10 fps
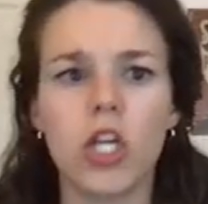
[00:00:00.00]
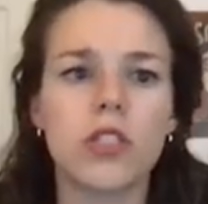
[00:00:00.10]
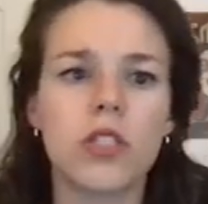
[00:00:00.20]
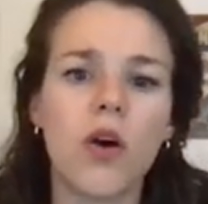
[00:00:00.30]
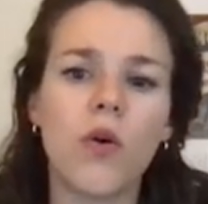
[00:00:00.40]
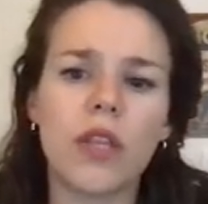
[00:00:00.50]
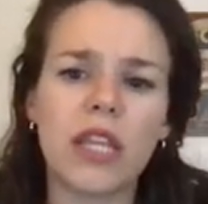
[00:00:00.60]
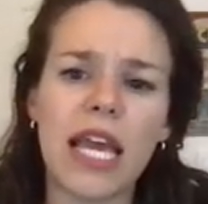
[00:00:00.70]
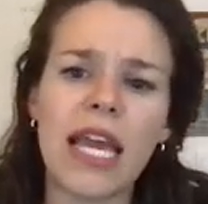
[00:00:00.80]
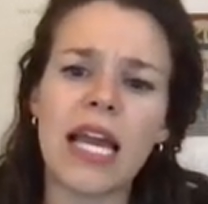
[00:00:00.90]
So
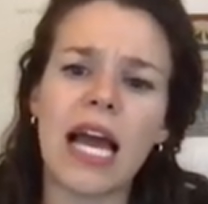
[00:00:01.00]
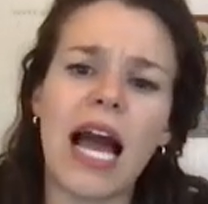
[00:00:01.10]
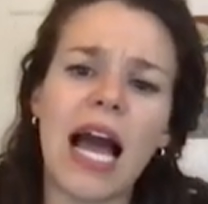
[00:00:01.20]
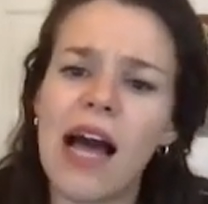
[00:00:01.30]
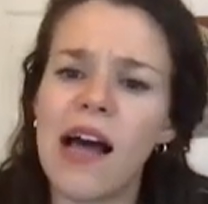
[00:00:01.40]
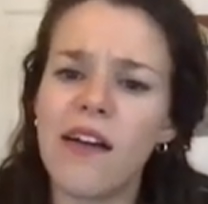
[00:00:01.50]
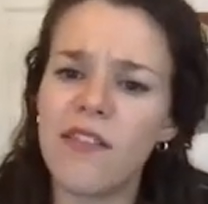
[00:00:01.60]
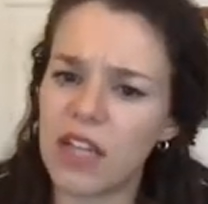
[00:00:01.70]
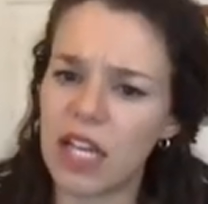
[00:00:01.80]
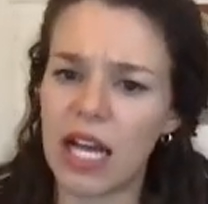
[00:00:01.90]
they
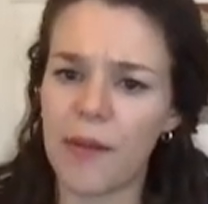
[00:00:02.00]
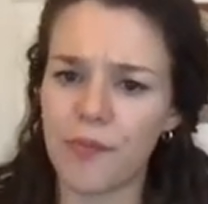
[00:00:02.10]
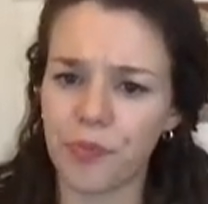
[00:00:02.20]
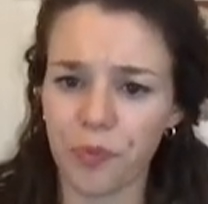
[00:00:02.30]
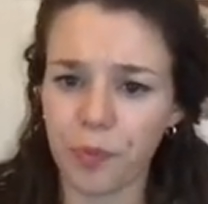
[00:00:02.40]
have um,